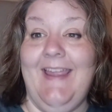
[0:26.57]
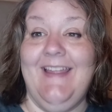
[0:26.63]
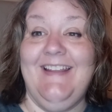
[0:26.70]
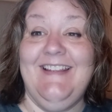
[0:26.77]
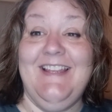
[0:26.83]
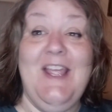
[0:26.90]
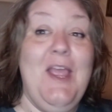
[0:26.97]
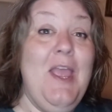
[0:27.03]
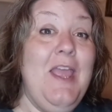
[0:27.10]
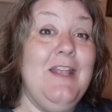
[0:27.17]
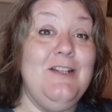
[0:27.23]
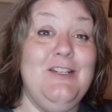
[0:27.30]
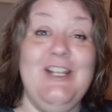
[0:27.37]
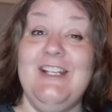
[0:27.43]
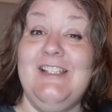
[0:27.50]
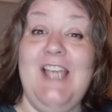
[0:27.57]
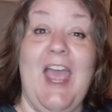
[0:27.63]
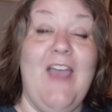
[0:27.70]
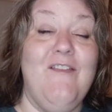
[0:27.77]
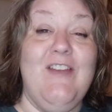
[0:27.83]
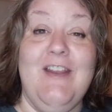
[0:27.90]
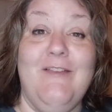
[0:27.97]
and just
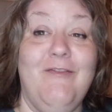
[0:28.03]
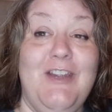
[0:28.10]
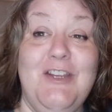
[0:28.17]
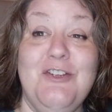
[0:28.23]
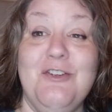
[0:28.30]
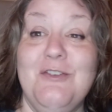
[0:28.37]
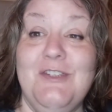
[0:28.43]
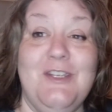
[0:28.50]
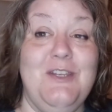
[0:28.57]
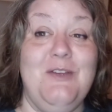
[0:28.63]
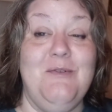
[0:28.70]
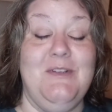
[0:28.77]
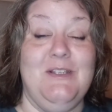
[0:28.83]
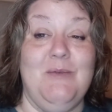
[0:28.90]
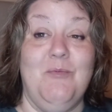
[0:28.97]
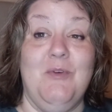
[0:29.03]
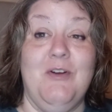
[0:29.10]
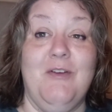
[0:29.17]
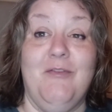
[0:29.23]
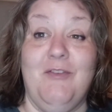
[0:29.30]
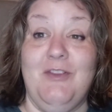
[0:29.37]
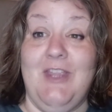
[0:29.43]
having adventures and doing some
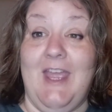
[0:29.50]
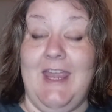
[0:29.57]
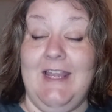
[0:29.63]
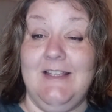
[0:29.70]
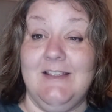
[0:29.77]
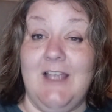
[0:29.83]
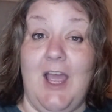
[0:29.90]
wonderful things.